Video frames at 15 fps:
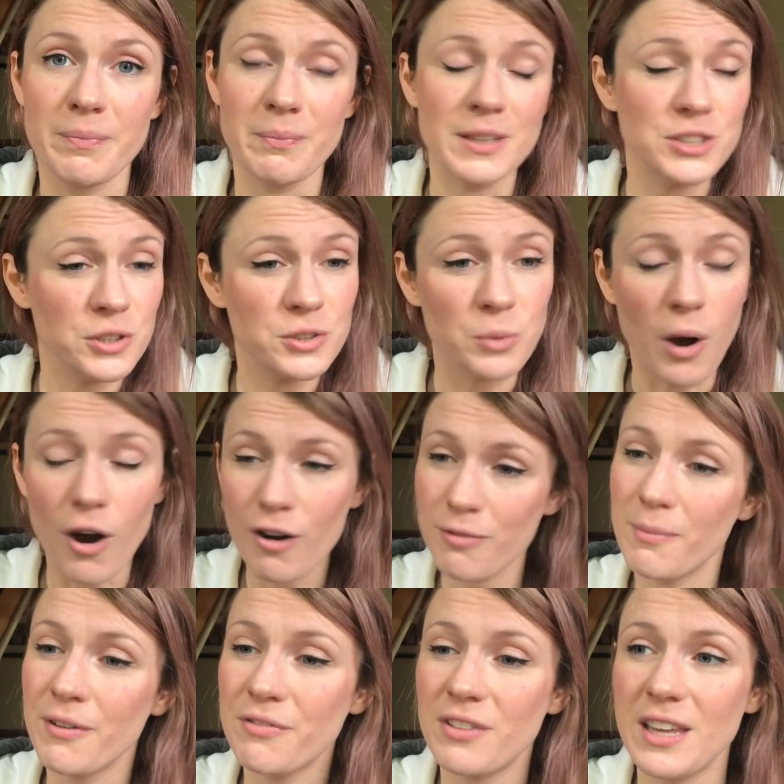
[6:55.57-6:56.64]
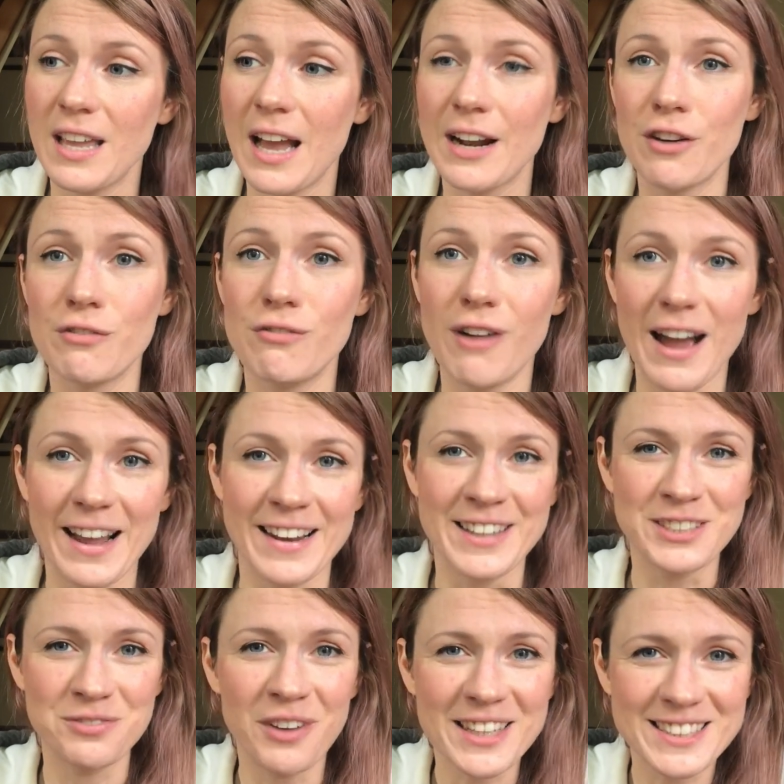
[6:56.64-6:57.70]
My shoes were off my feet and I ran
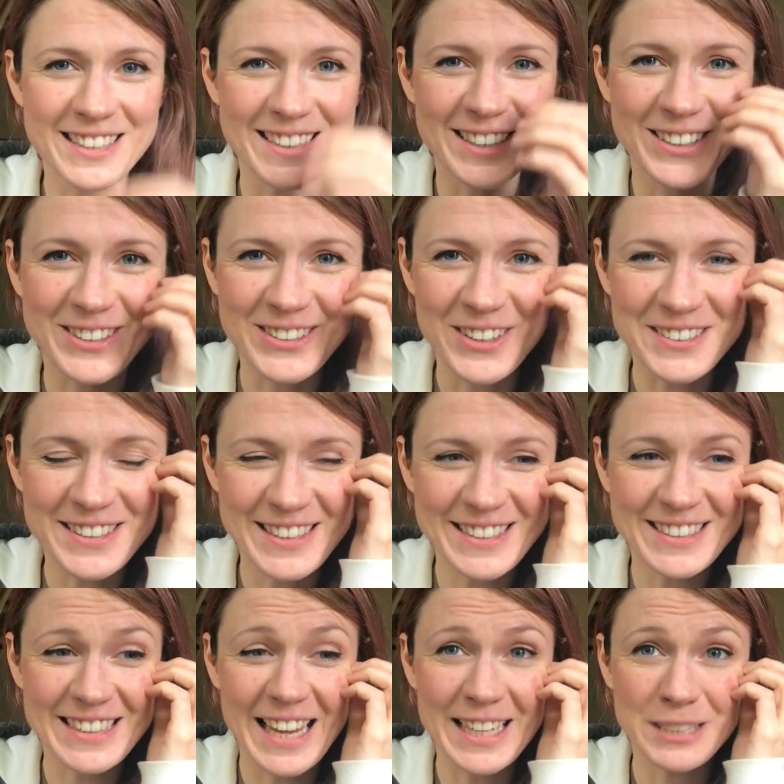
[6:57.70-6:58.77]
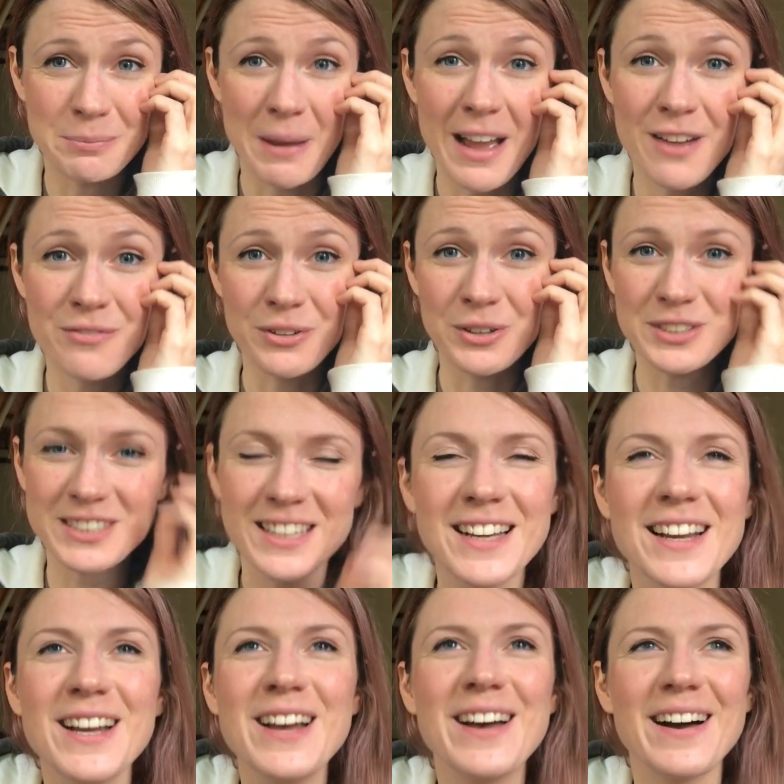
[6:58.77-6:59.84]
as fast as I could onto the stage barefoot
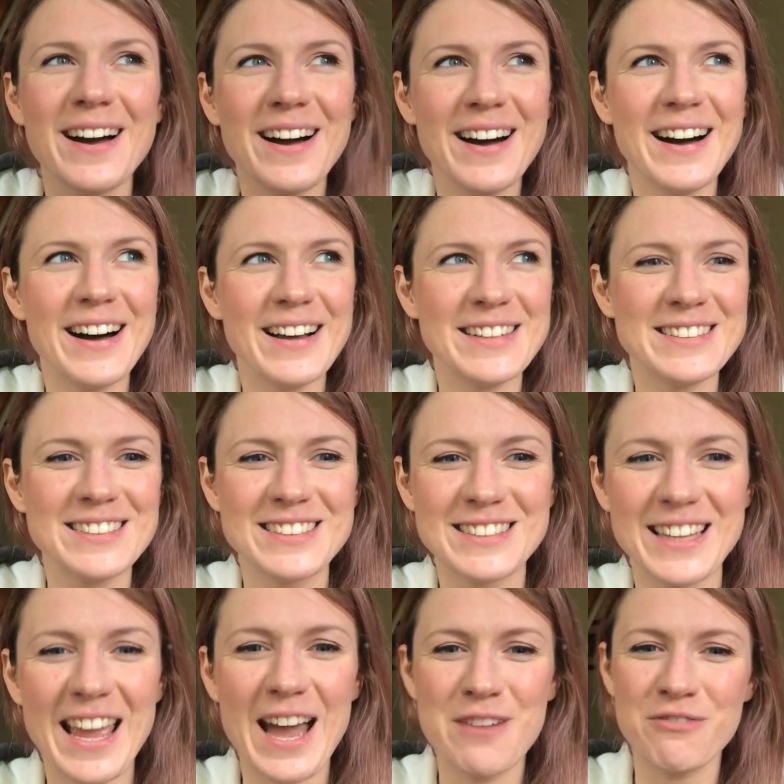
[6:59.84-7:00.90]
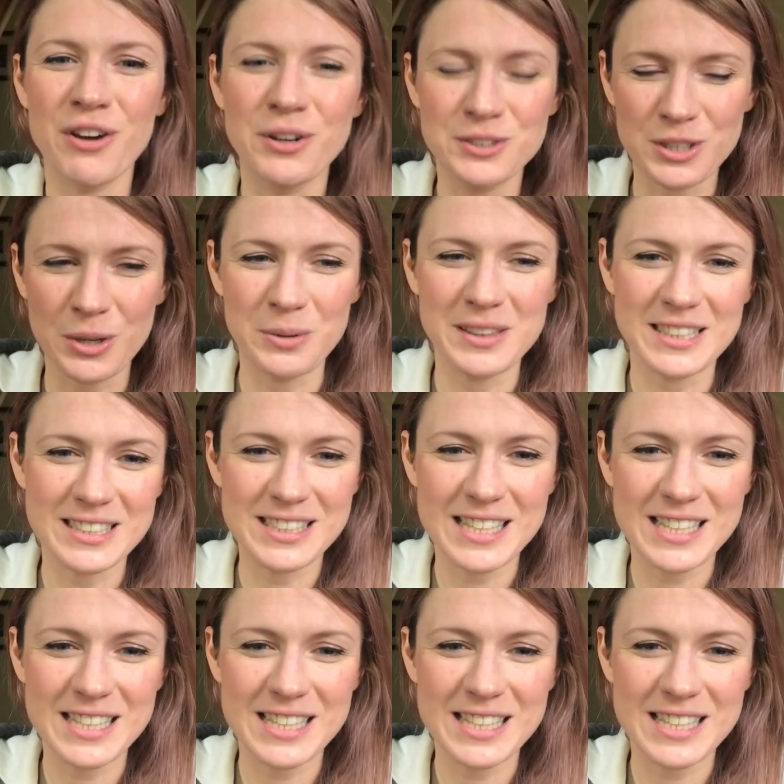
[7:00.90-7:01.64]
and to get a photo with the